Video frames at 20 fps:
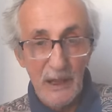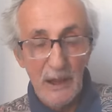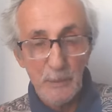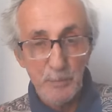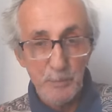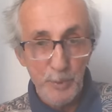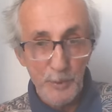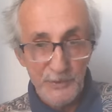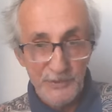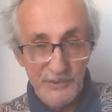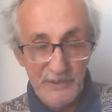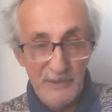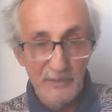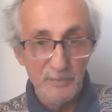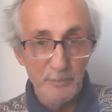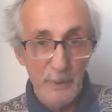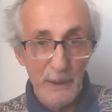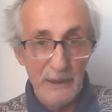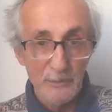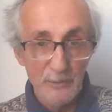are
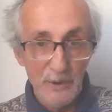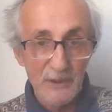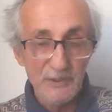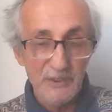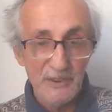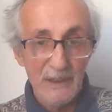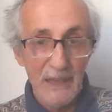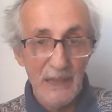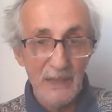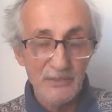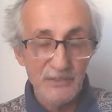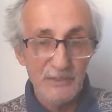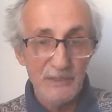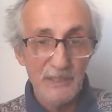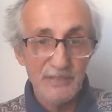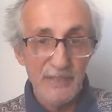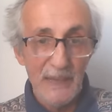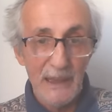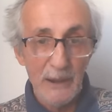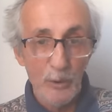perceived by Russian as an
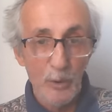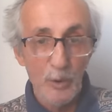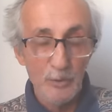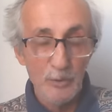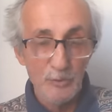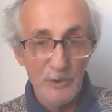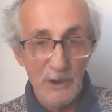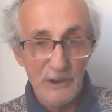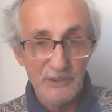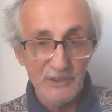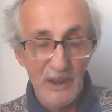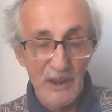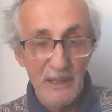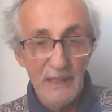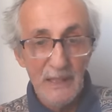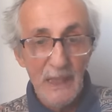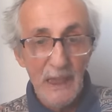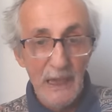attack on Russia.